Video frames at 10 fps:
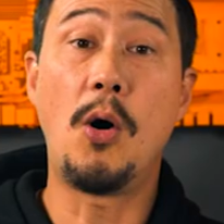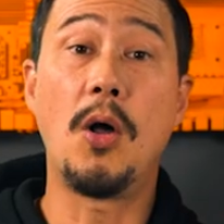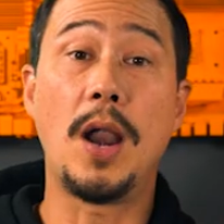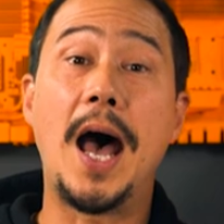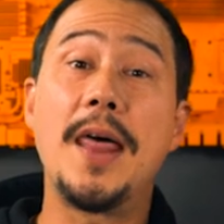
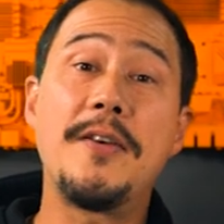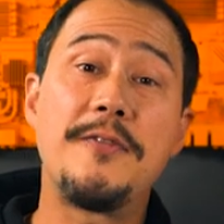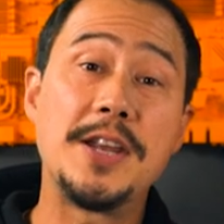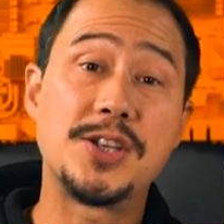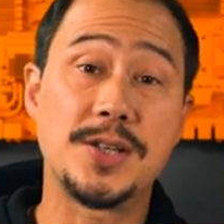All other
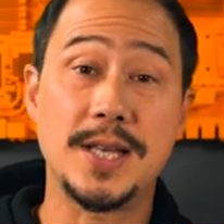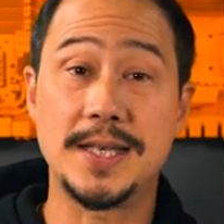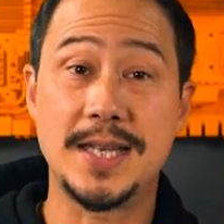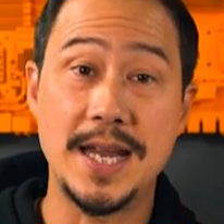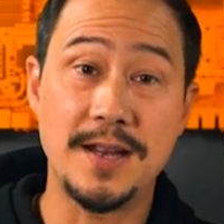features
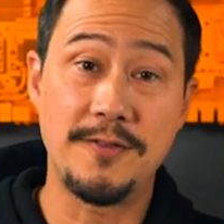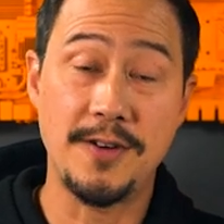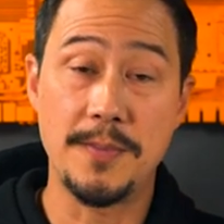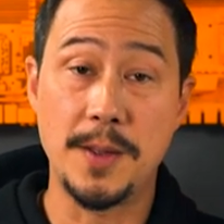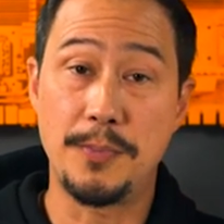are taken
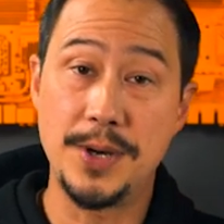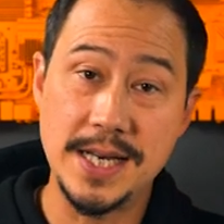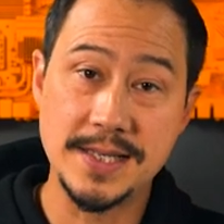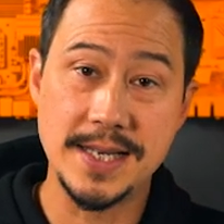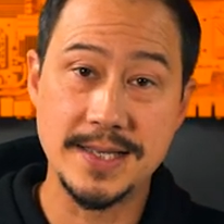from the
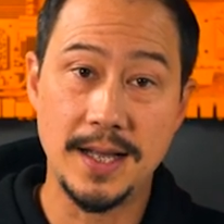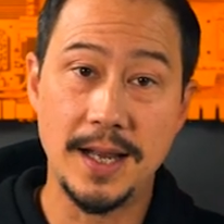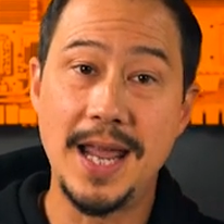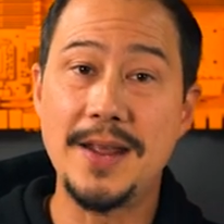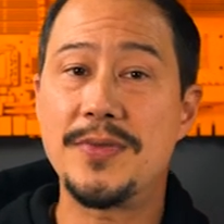predecessor,
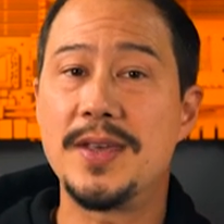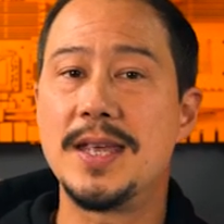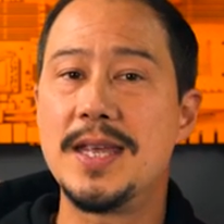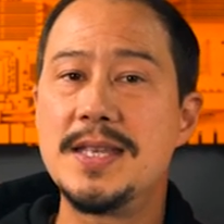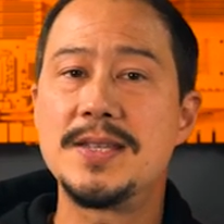like
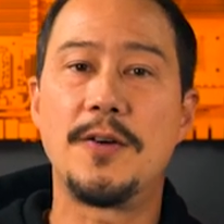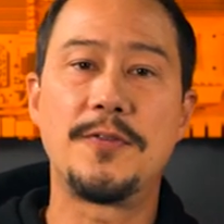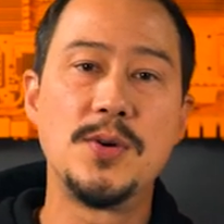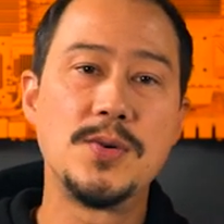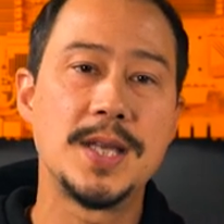the ease
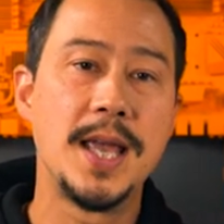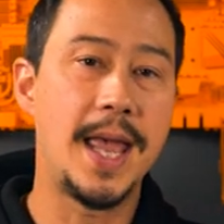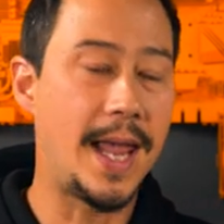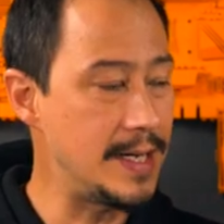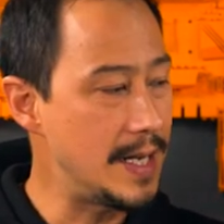of use
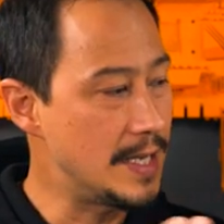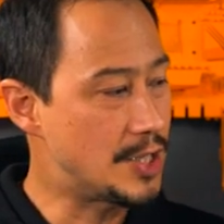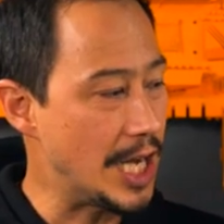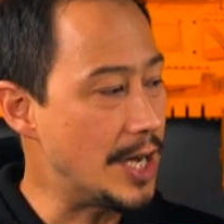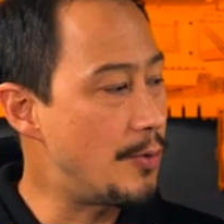and
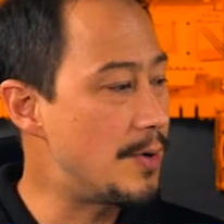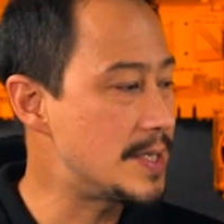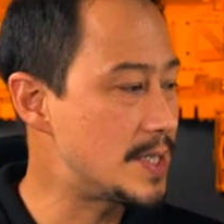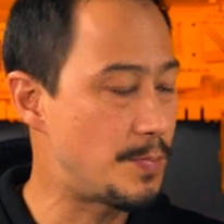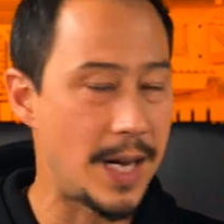
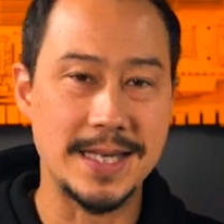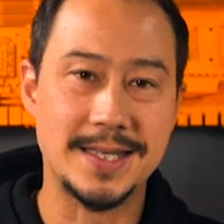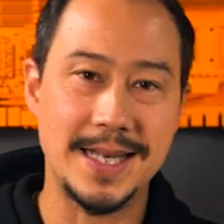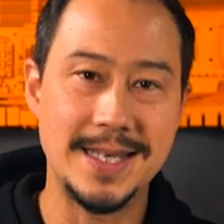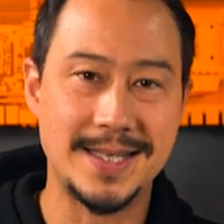generous
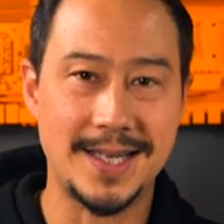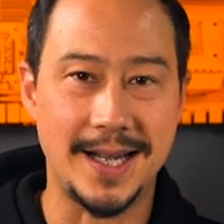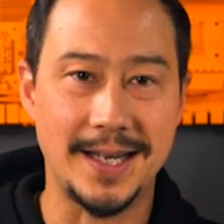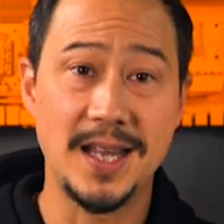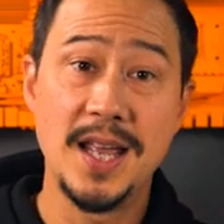space
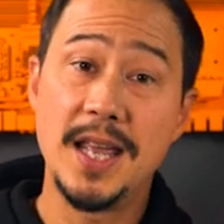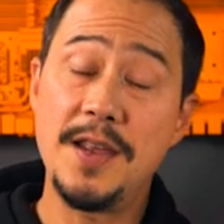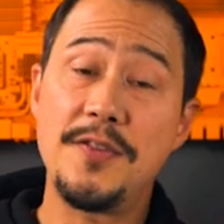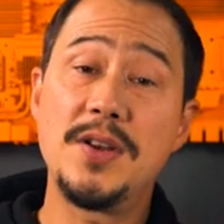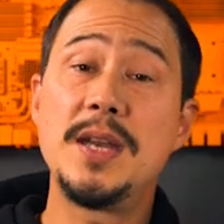inside.
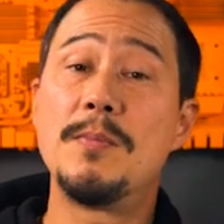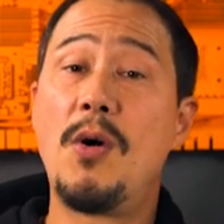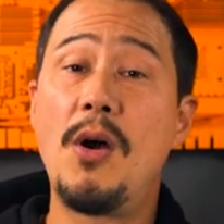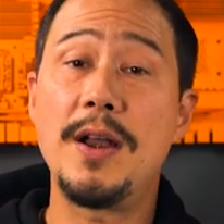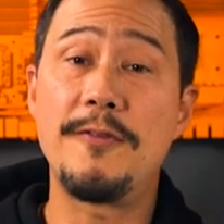If you need
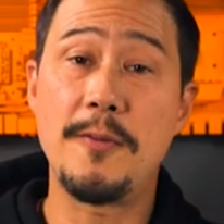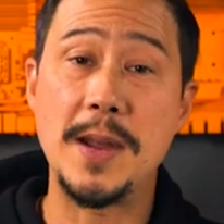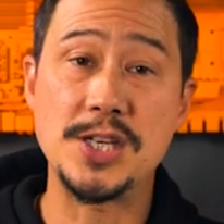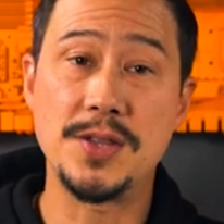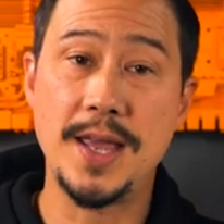more
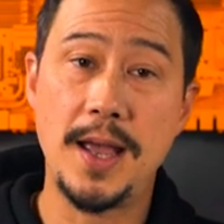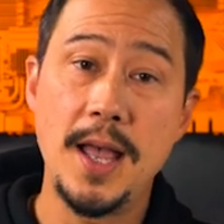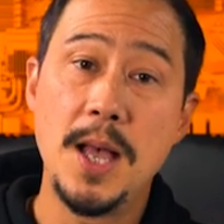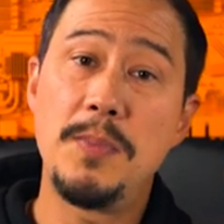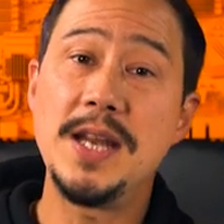information there,
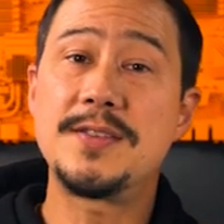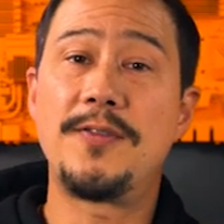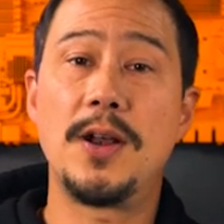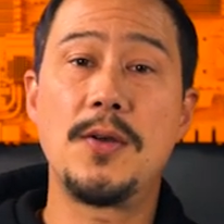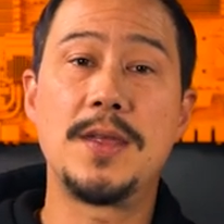please
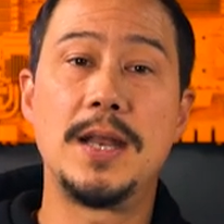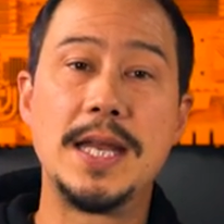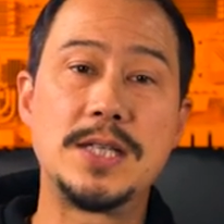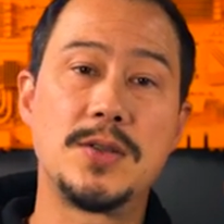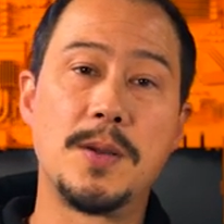follow the
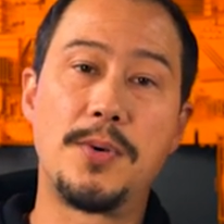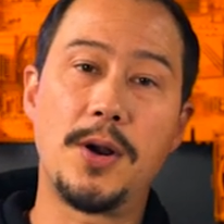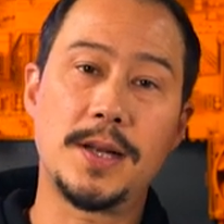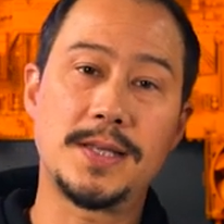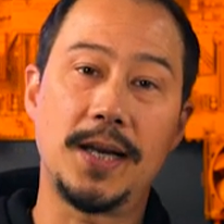link to the
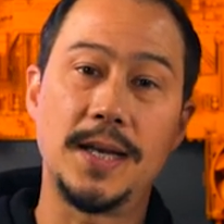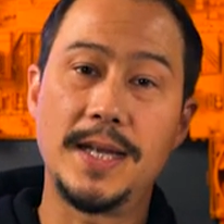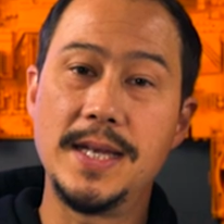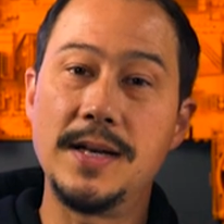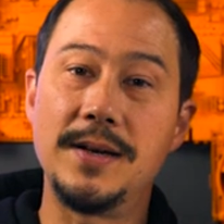product site
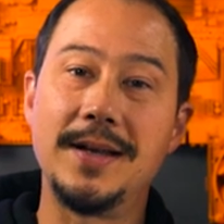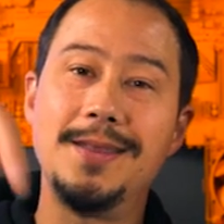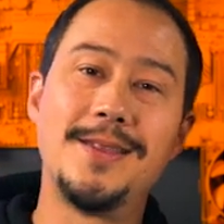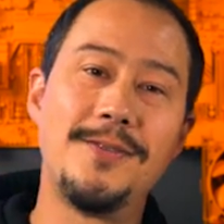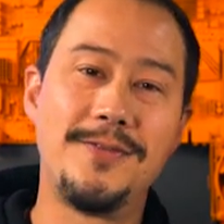here
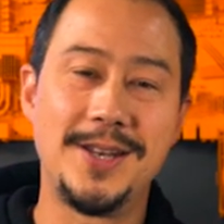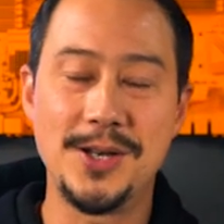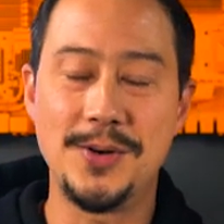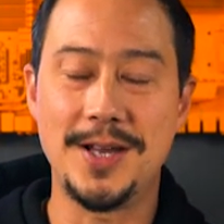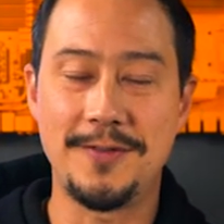in the
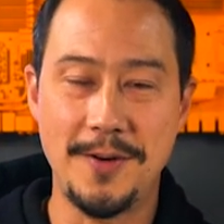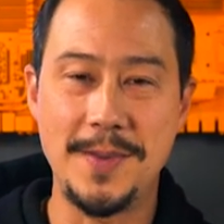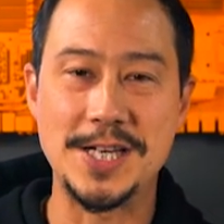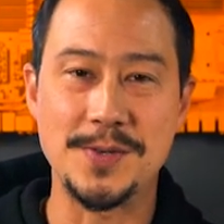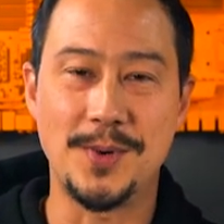video
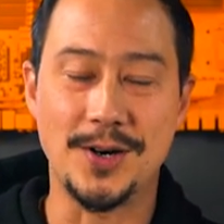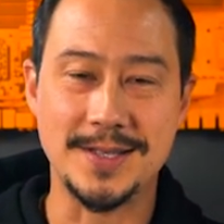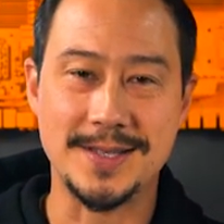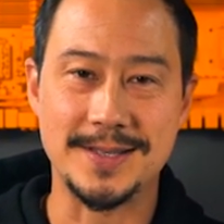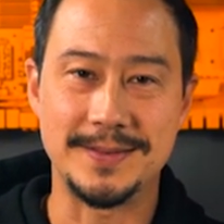information
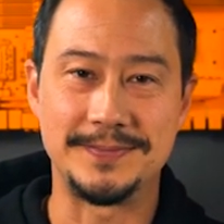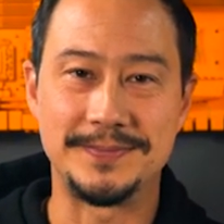box.